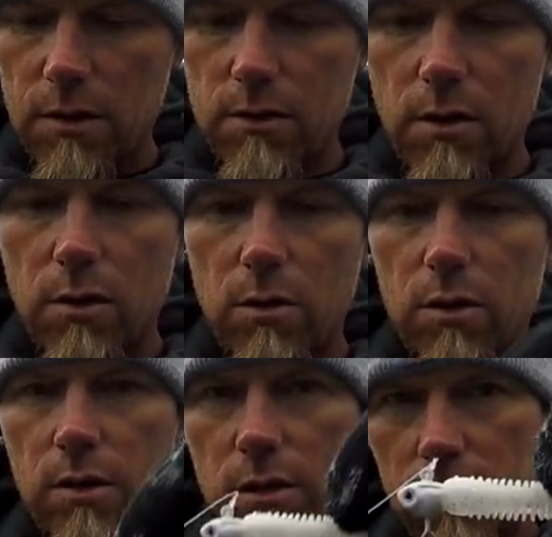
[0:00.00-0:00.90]
So
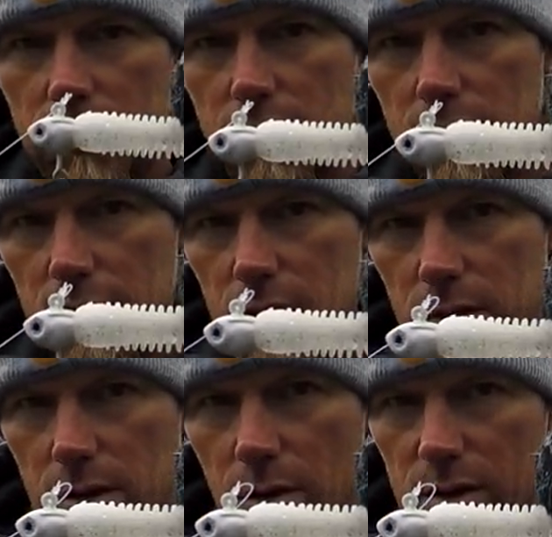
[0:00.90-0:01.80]

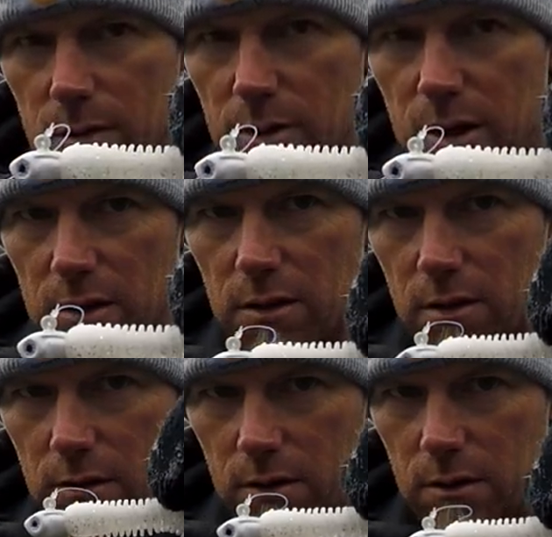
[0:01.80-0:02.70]
go get some of these.
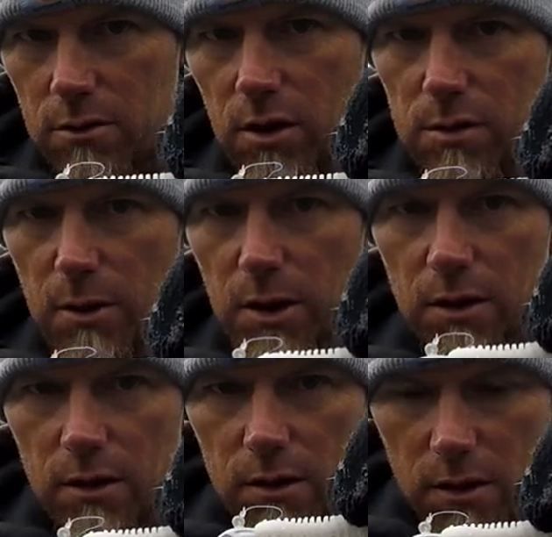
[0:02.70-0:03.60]
Trust me.
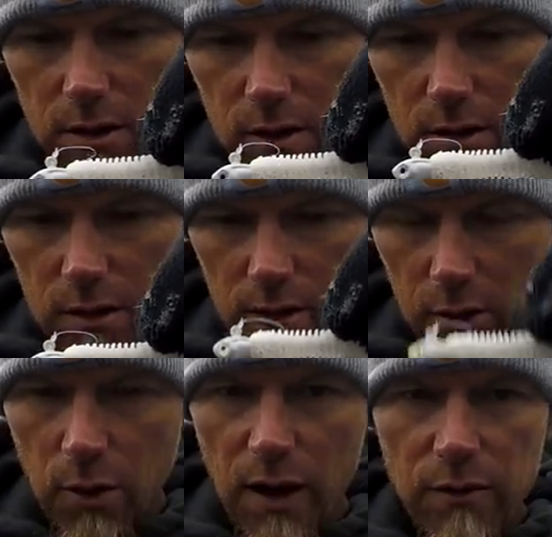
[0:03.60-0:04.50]
They're
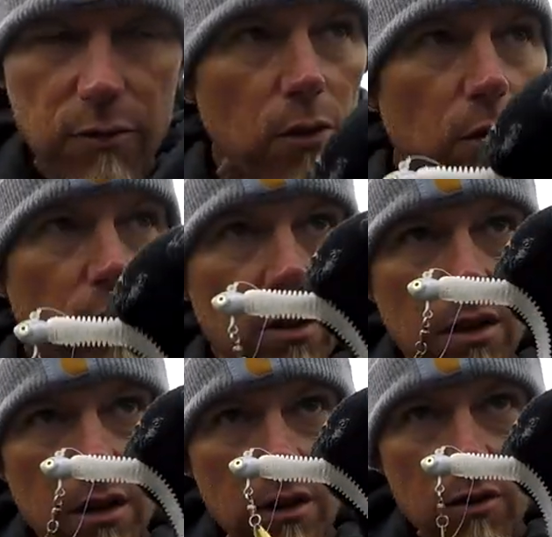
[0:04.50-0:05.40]
great for
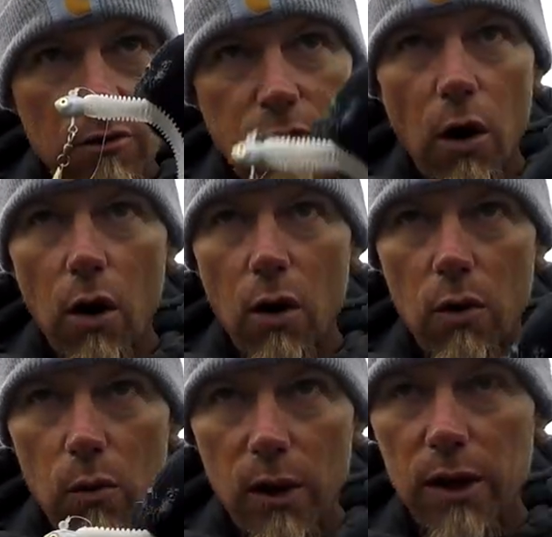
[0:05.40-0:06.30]
fall,
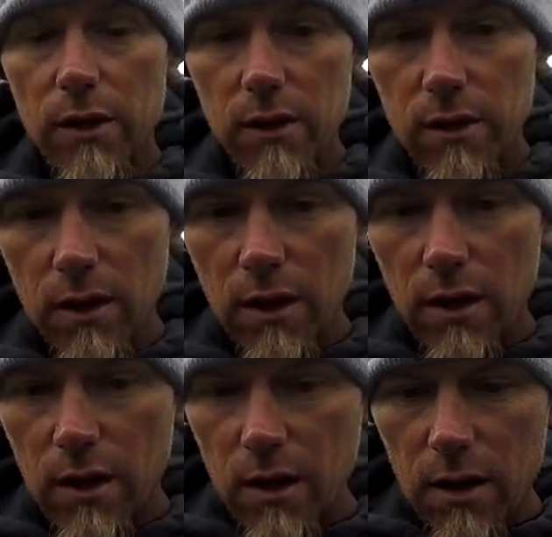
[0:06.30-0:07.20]
winter,
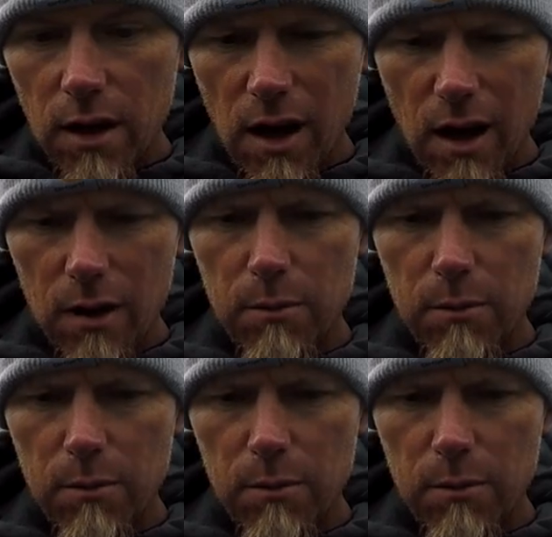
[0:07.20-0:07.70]
and